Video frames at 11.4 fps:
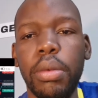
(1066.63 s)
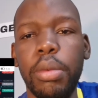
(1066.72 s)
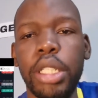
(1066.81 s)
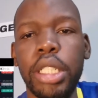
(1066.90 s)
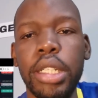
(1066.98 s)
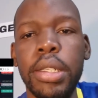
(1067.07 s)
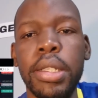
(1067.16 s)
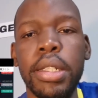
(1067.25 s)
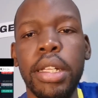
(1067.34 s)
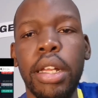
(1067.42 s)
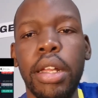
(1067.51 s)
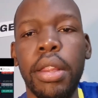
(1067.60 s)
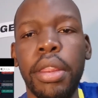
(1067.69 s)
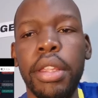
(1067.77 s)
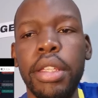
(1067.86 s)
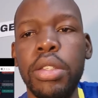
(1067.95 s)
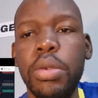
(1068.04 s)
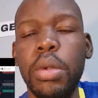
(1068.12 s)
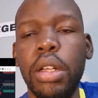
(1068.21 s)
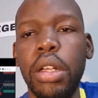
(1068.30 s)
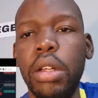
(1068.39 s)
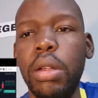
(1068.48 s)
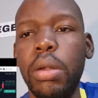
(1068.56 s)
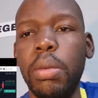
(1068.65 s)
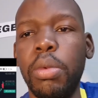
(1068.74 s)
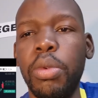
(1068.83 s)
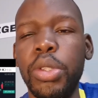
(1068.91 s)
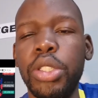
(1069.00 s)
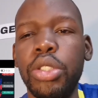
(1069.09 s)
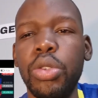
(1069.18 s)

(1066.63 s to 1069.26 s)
which is this risk